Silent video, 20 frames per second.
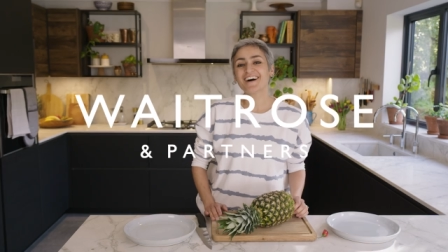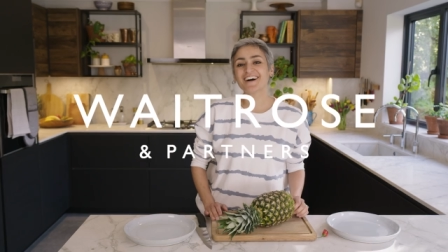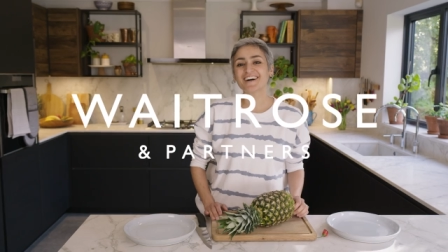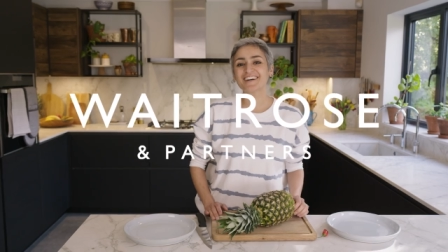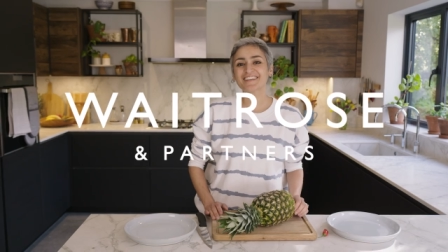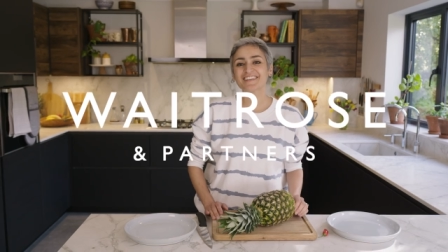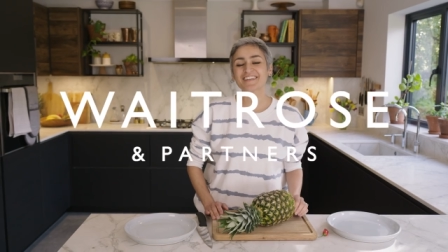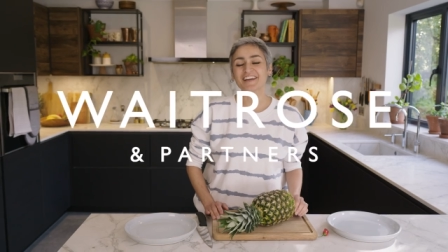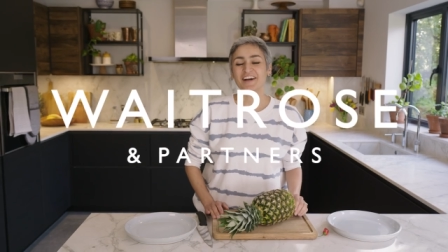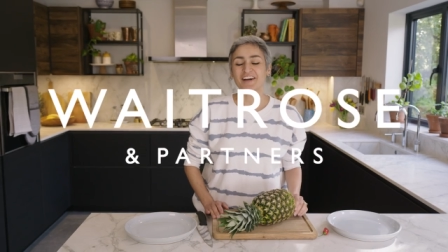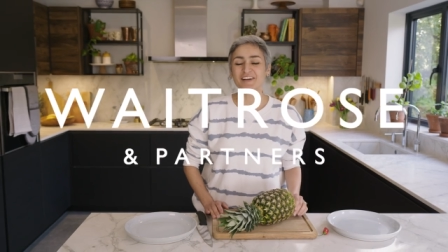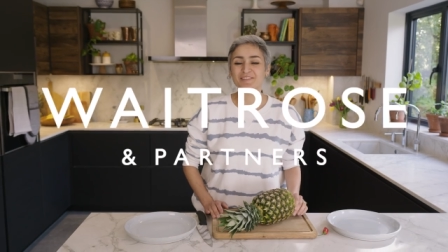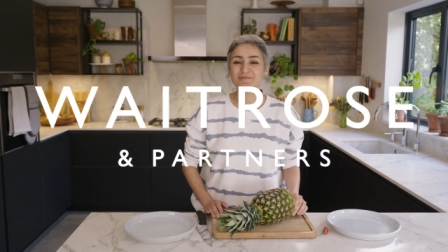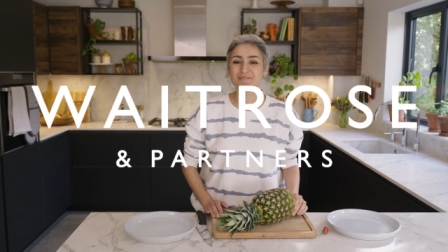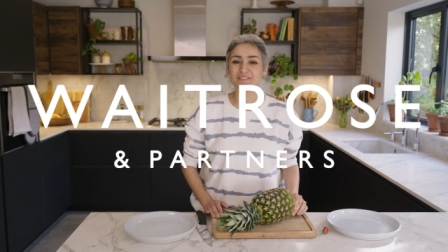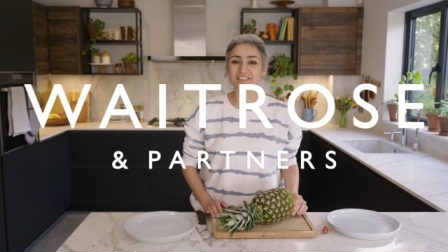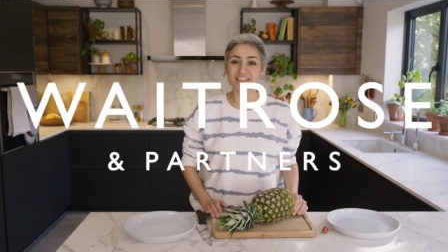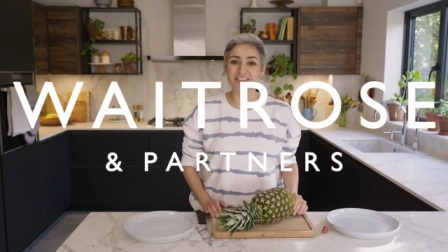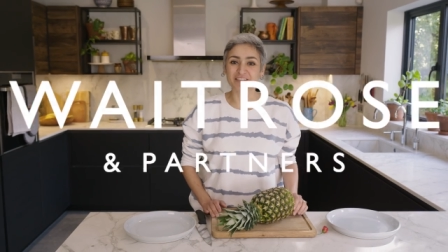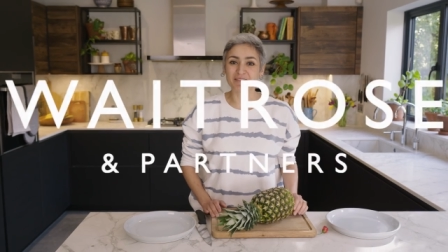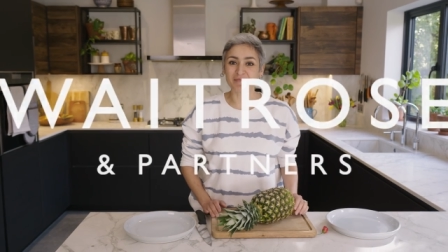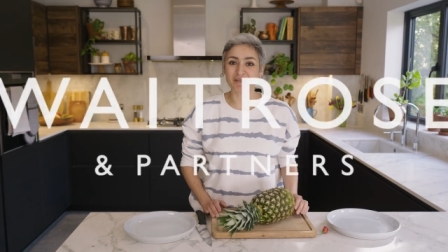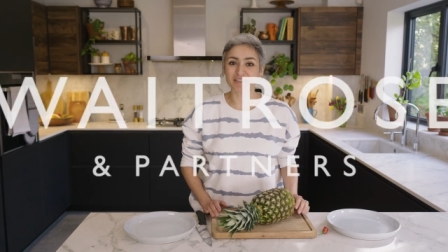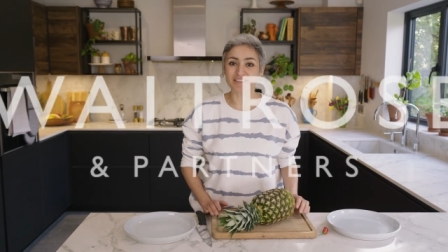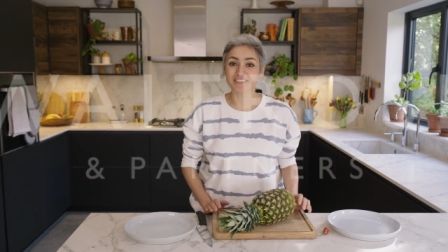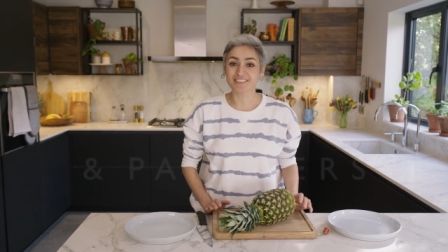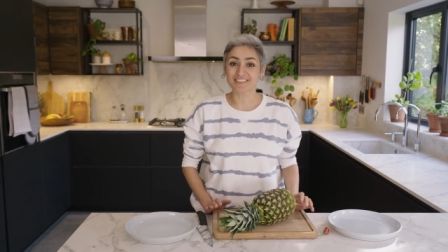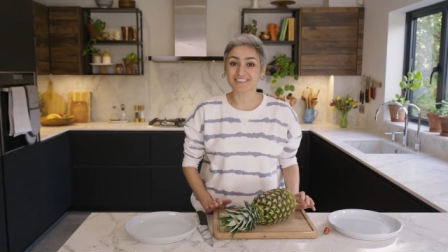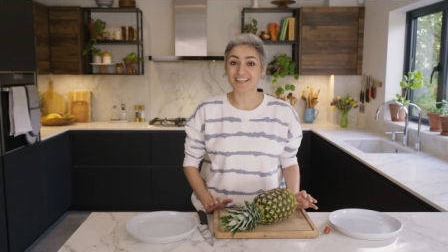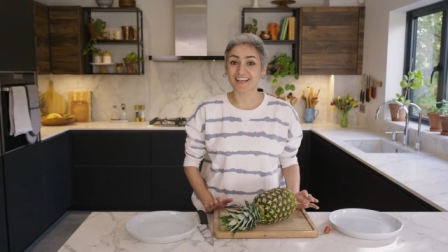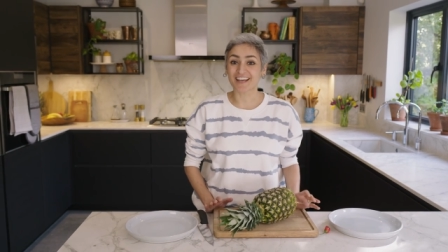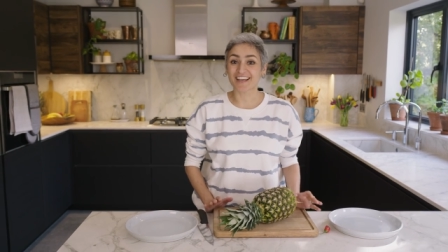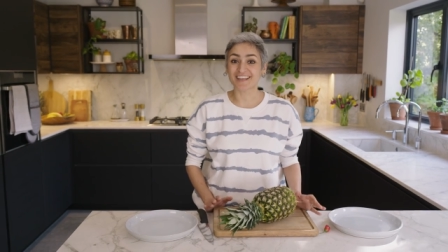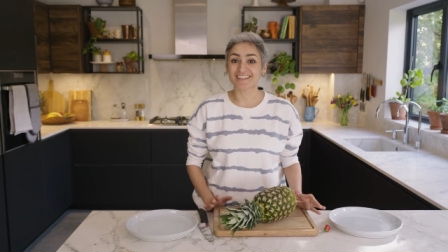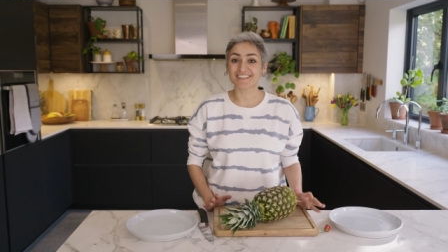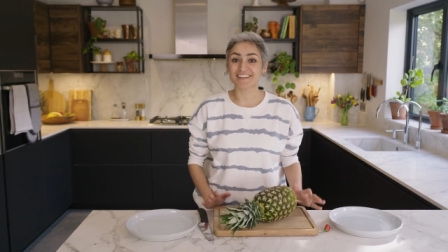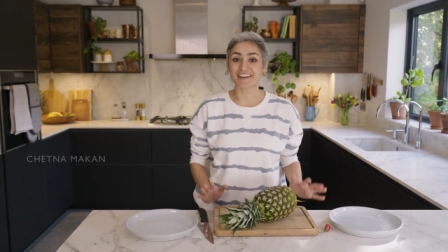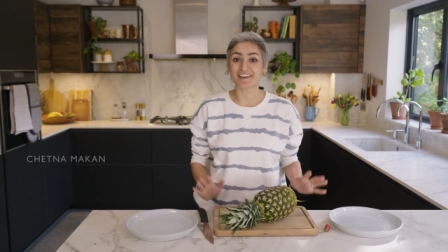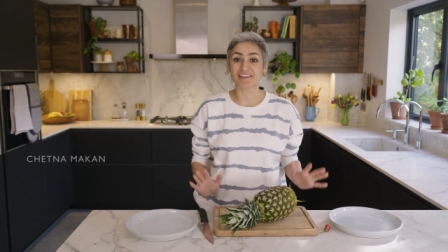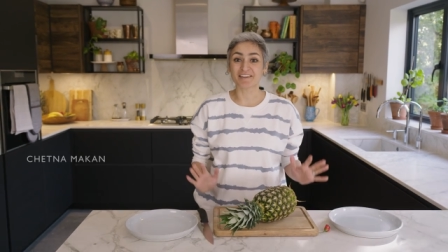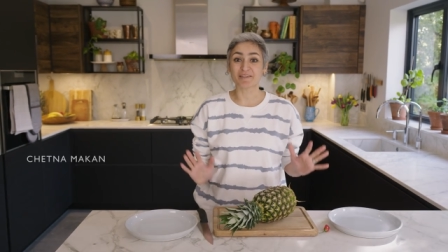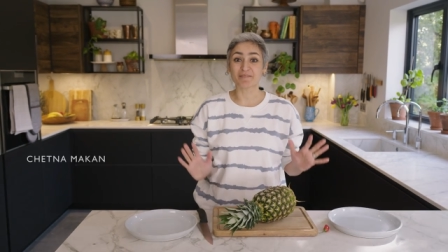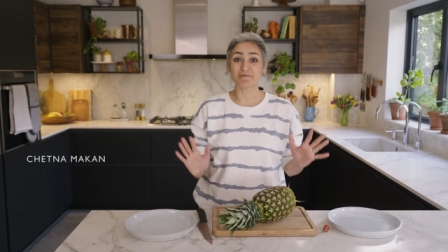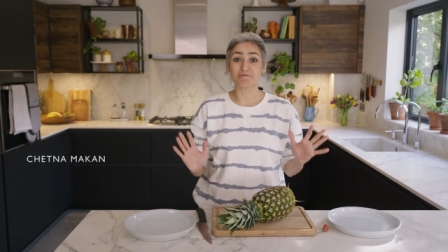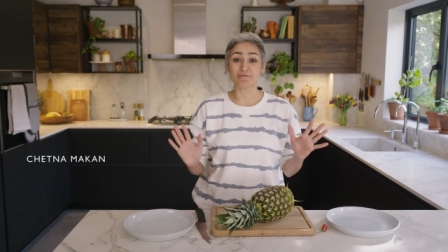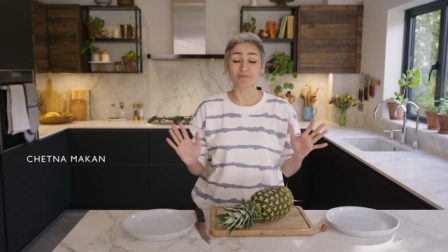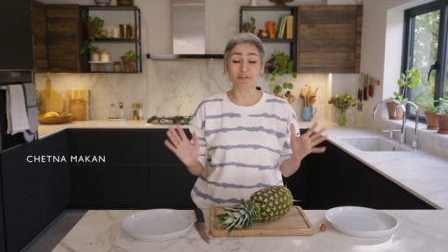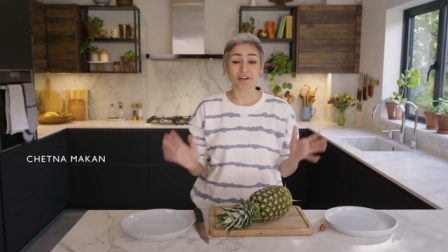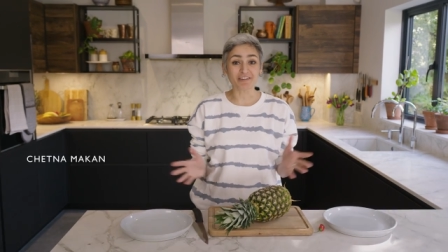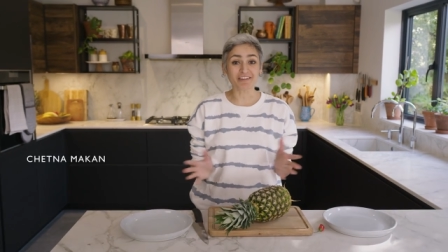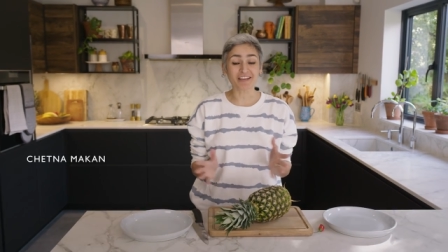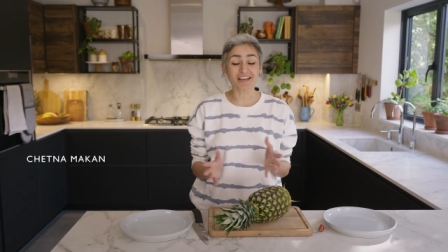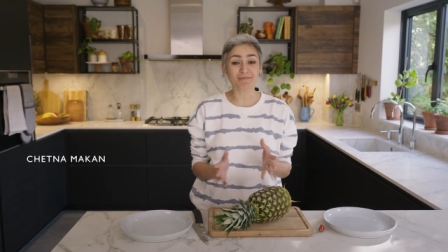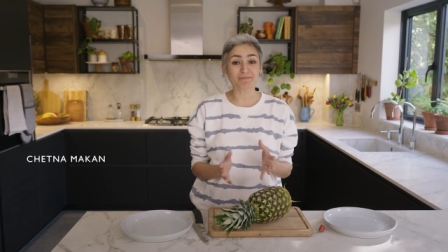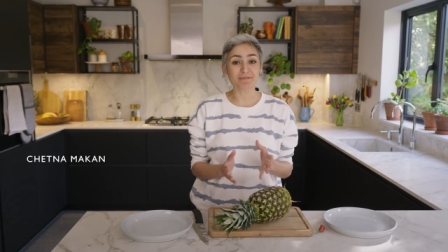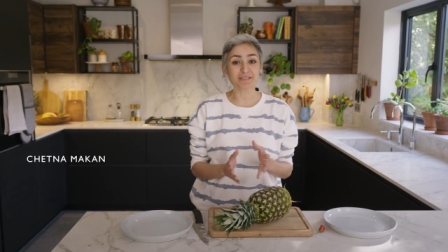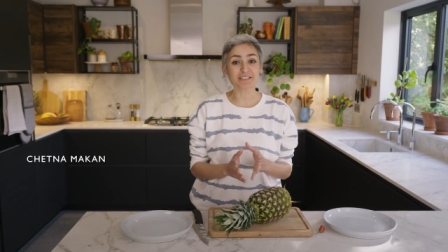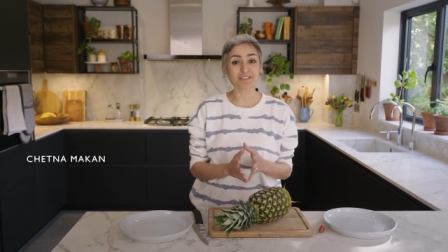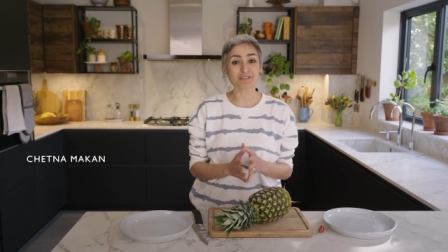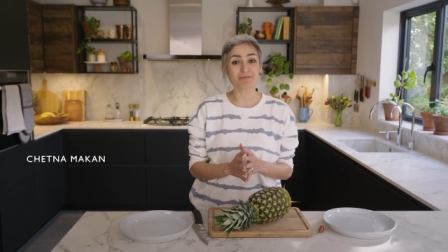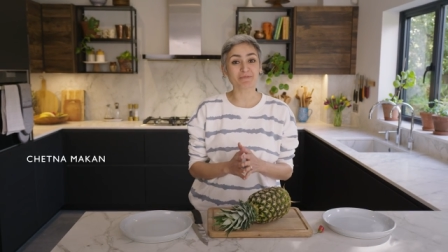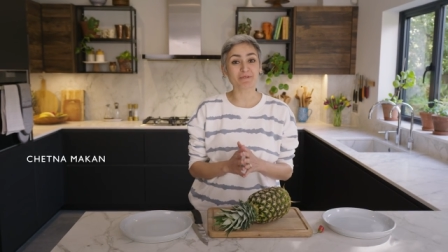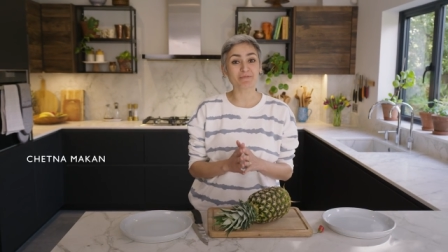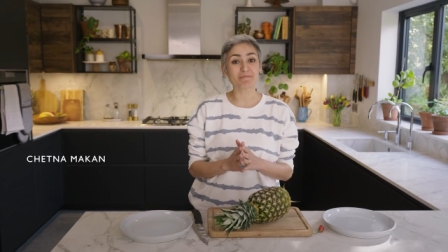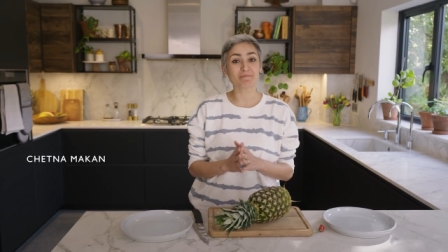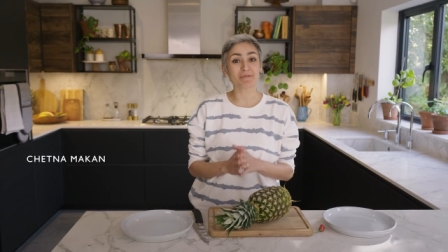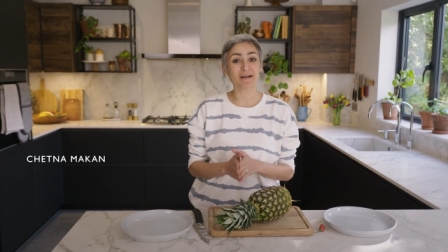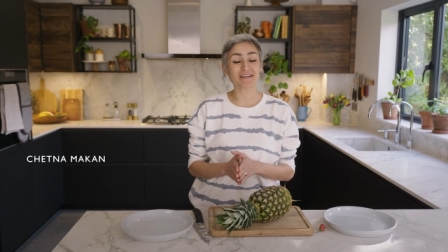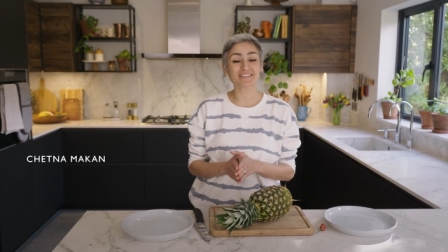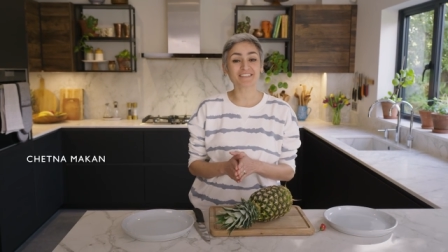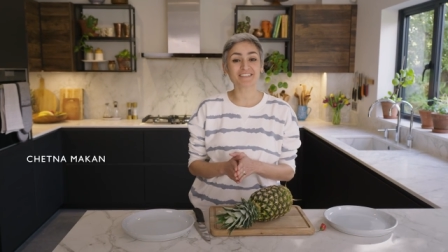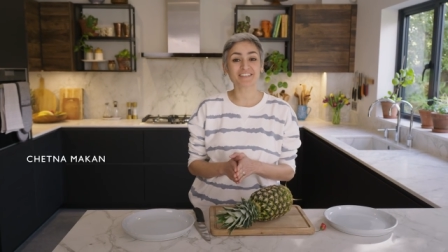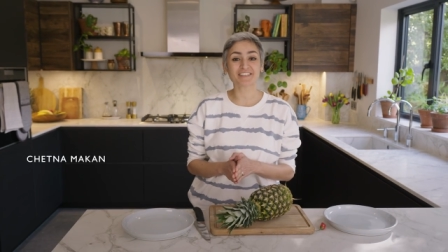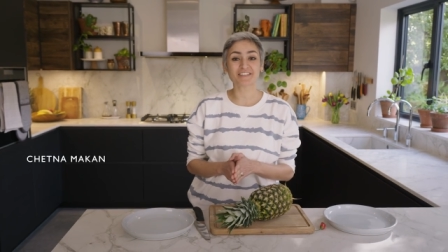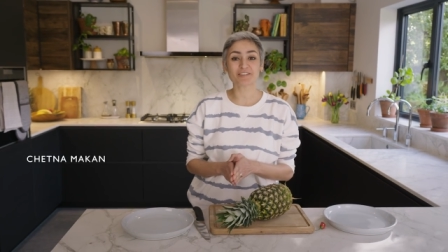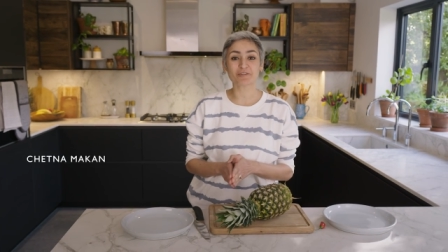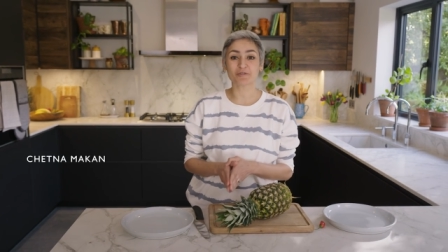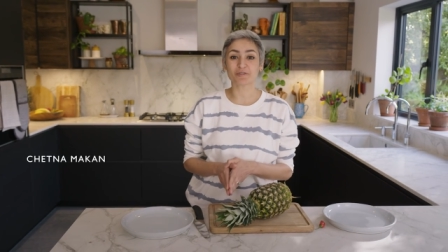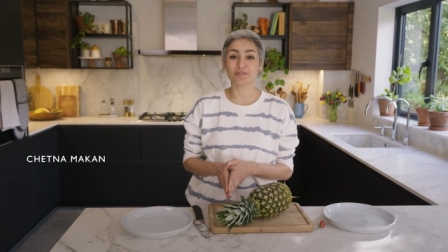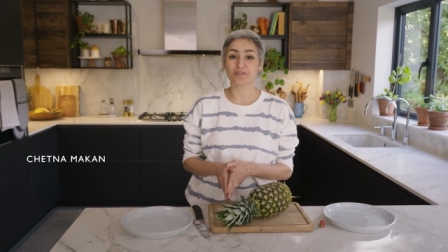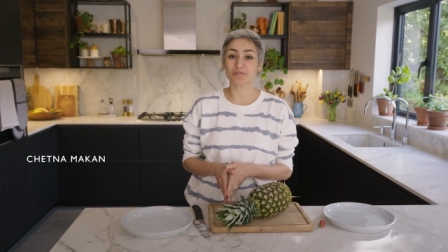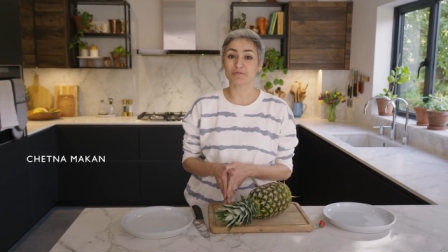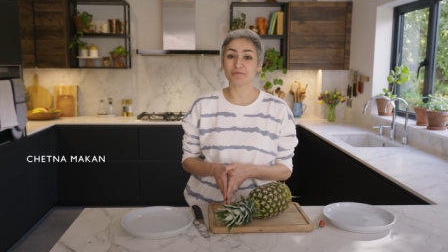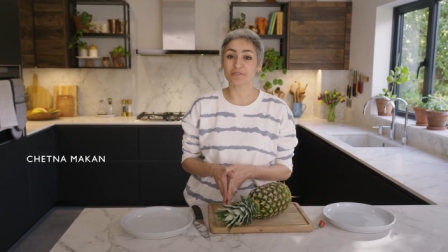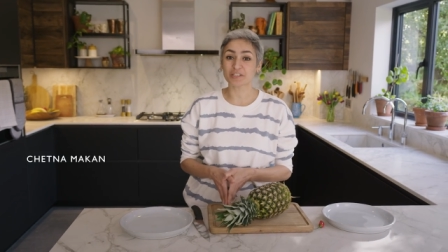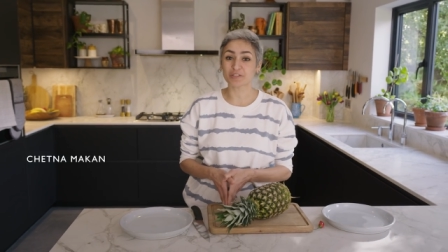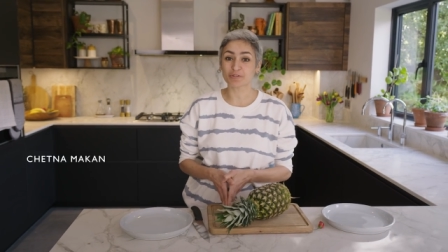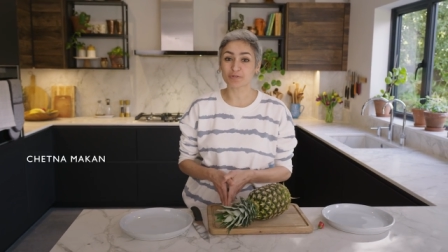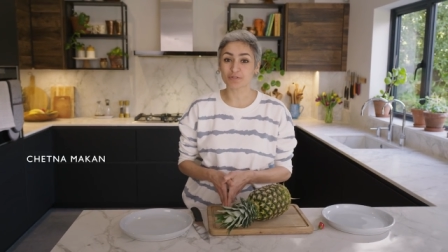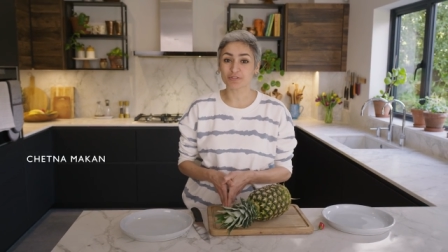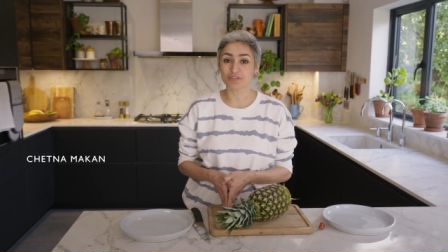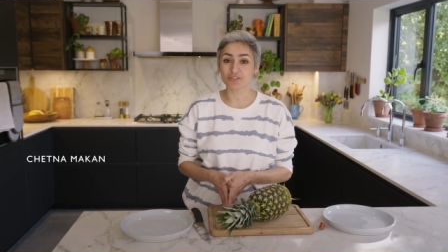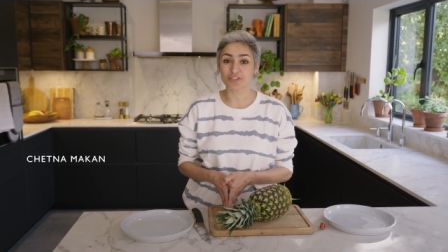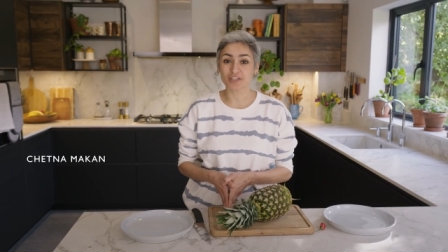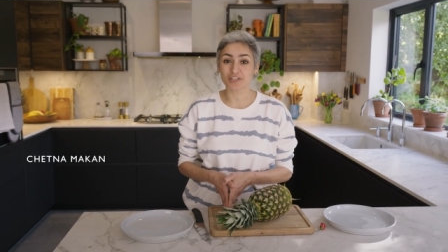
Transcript: Hi, I'm Chetna Makan and I am very happy to be back here on the Waitrose